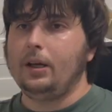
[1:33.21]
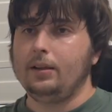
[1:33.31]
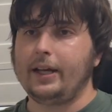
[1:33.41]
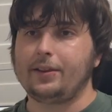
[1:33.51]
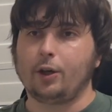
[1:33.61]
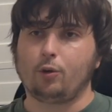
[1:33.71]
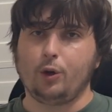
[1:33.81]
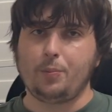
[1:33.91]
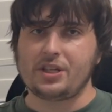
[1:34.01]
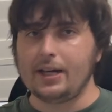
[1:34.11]
like the
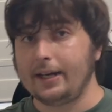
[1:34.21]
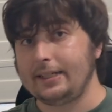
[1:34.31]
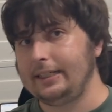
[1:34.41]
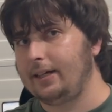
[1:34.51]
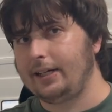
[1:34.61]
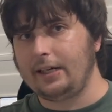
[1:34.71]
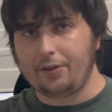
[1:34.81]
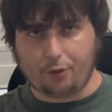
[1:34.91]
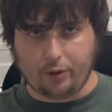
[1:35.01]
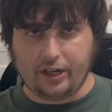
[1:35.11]
group's
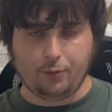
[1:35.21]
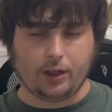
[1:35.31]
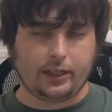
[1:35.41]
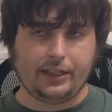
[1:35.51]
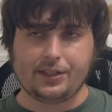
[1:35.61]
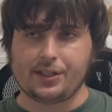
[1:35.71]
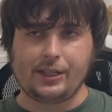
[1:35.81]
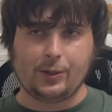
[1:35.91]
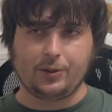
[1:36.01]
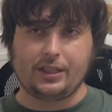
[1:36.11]
1993 release
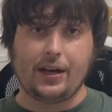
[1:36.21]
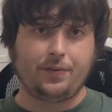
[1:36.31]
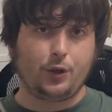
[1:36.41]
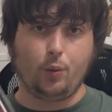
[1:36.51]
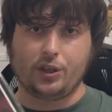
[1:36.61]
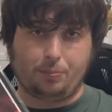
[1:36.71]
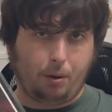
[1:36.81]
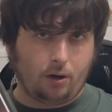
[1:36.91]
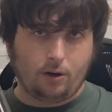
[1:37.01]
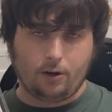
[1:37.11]
Till Death Do Us
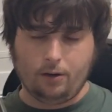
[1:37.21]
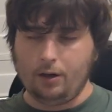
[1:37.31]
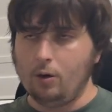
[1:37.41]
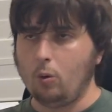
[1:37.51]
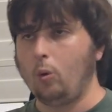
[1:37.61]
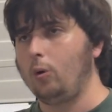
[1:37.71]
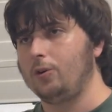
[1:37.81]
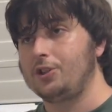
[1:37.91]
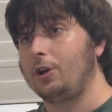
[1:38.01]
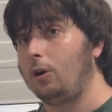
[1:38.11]
Part or
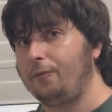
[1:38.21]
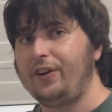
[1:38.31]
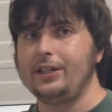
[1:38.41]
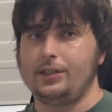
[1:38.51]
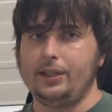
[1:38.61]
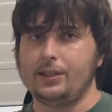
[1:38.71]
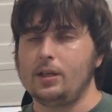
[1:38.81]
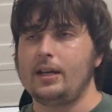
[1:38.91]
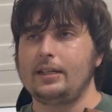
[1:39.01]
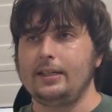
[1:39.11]
Scarface's
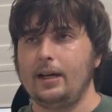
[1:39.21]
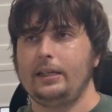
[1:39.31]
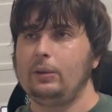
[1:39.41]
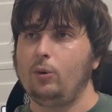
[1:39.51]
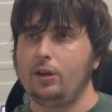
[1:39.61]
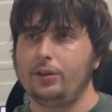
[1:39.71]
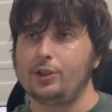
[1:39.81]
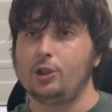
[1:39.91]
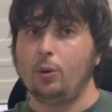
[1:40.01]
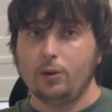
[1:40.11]
1991
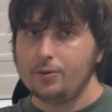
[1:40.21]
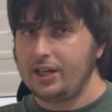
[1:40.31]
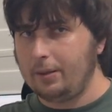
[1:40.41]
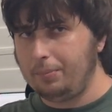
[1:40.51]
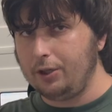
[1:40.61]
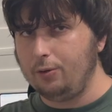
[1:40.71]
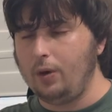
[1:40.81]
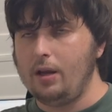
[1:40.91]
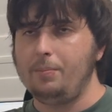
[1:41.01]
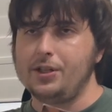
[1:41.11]
solo debut
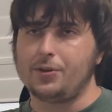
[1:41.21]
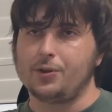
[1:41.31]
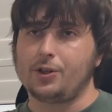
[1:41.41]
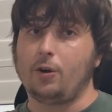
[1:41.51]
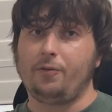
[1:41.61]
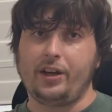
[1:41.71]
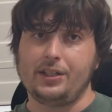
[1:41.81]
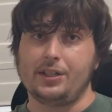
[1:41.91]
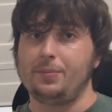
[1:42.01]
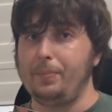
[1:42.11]
Mr.
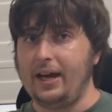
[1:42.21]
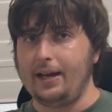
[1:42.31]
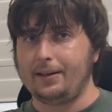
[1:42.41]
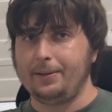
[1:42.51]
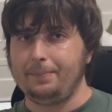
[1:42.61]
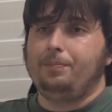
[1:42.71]
Scarface is Back.